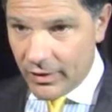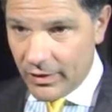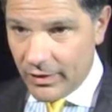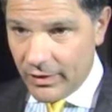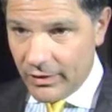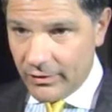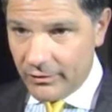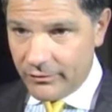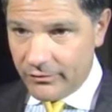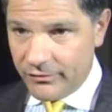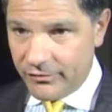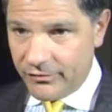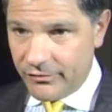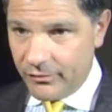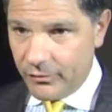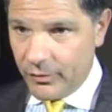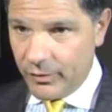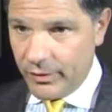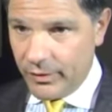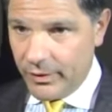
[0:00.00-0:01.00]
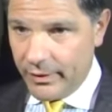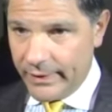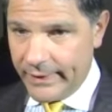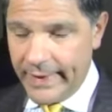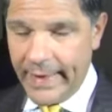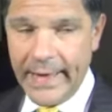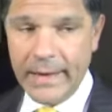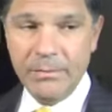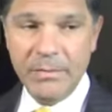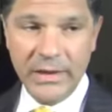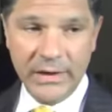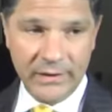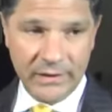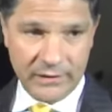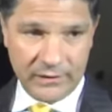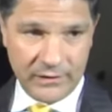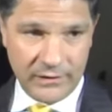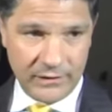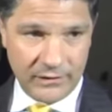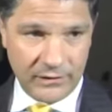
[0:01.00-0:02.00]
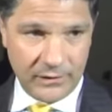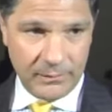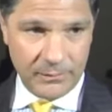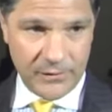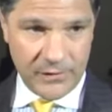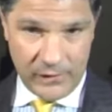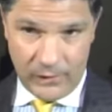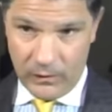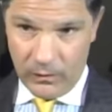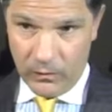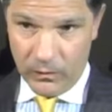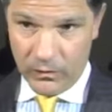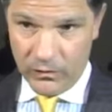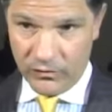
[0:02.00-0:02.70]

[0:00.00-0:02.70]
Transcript: of gaming the system too.